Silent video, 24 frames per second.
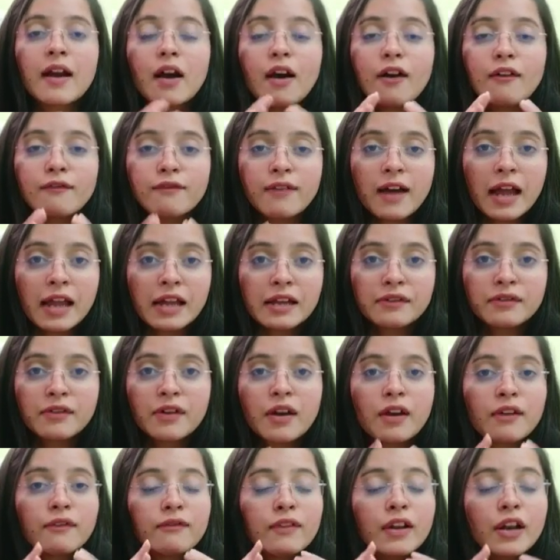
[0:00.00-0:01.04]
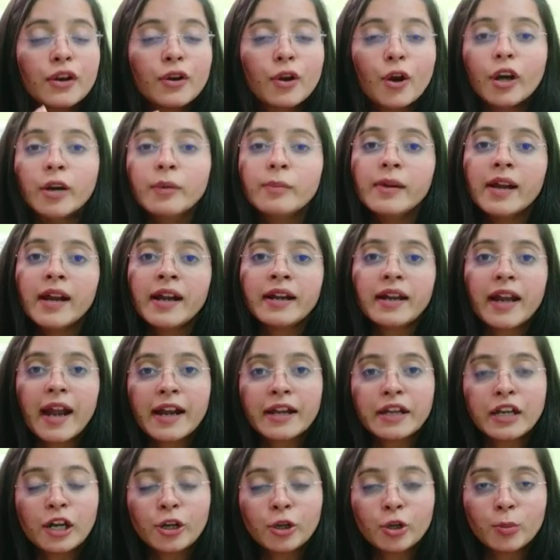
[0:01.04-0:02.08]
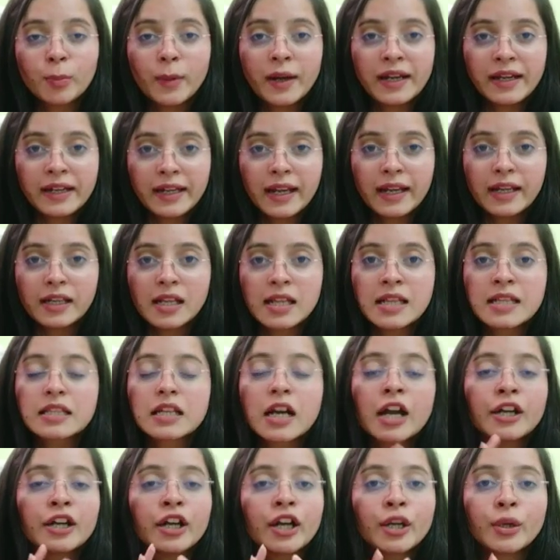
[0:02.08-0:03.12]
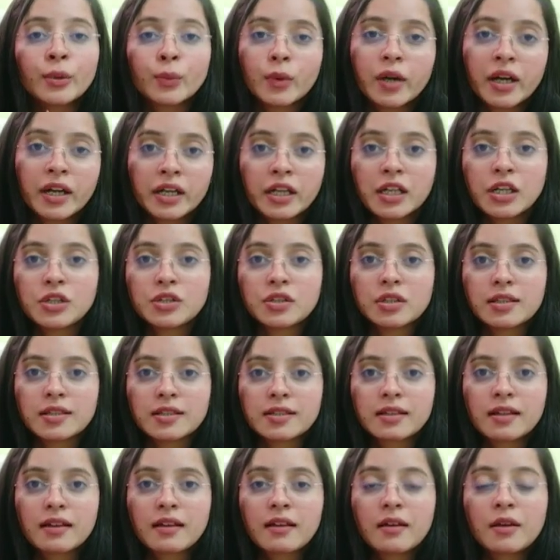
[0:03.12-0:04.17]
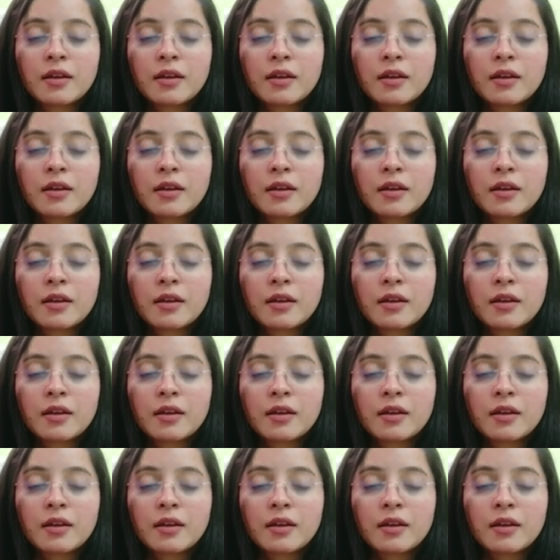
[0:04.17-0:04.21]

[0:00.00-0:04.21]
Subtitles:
a wife will not be entitled to maintenance under two conditions.